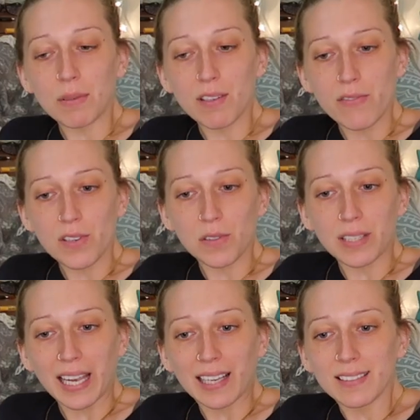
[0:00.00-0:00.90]
been a few
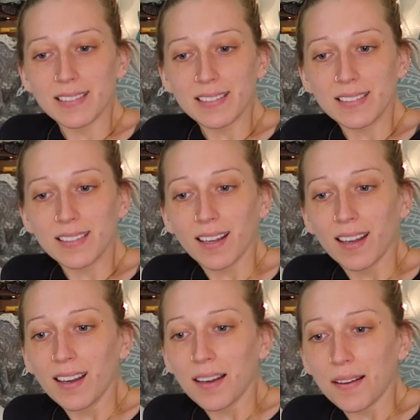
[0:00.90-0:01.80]
days.
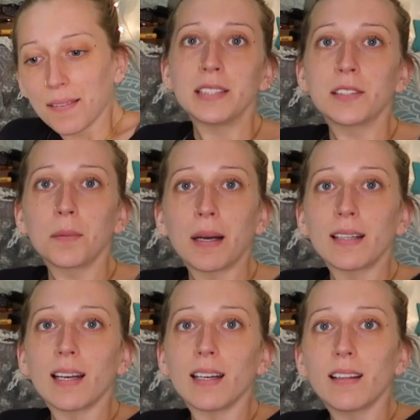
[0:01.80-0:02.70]
Please don't
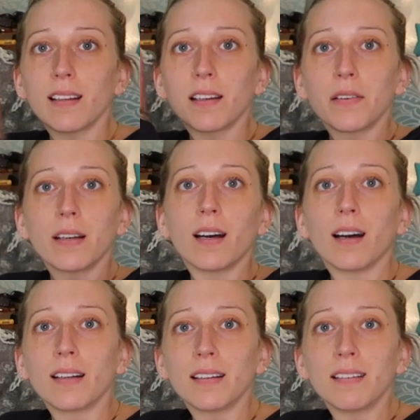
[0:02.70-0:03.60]
mind anything going
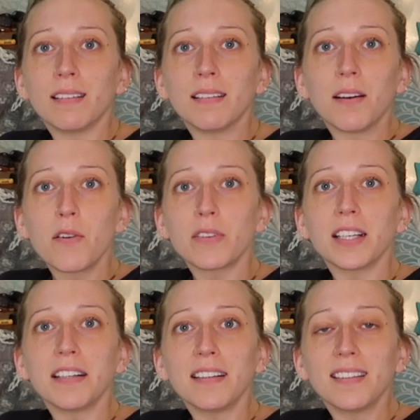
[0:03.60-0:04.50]
on over
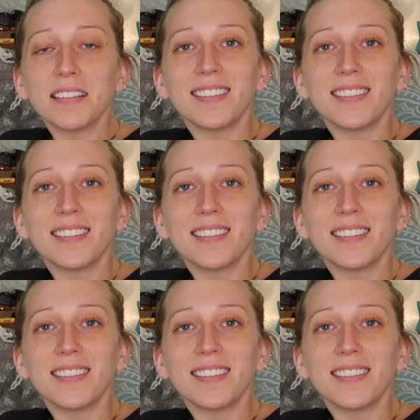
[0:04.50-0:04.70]
here.